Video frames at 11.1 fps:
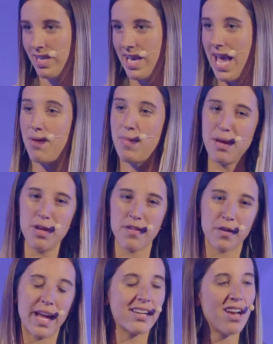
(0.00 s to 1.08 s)
And maybe if you're
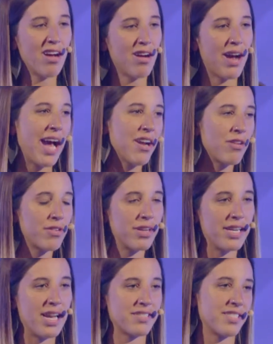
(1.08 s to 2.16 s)
like, no, I don't really
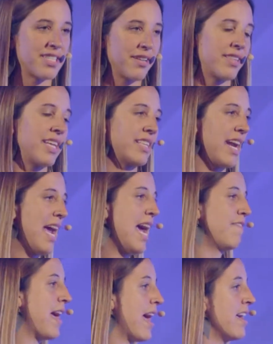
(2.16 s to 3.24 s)
necessarily think that I have
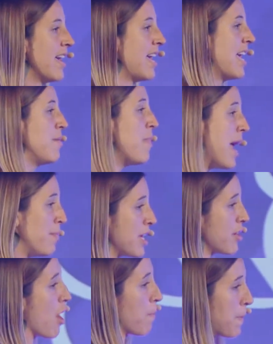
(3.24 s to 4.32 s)
that, maybe you
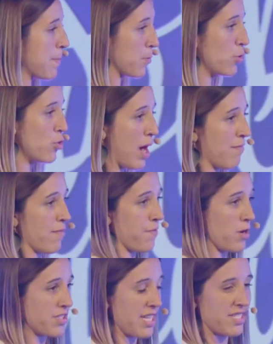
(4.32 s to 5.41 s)
know people who have a
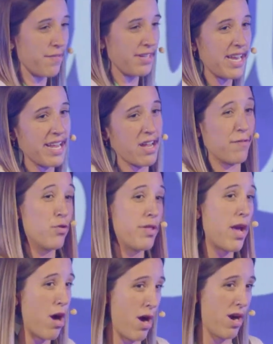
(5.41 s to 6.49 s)
false sense of identity of who they
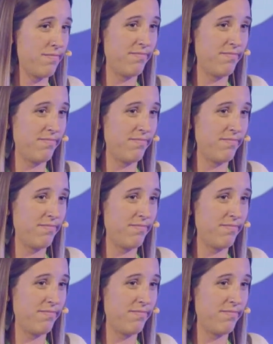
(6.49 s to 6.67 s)
are.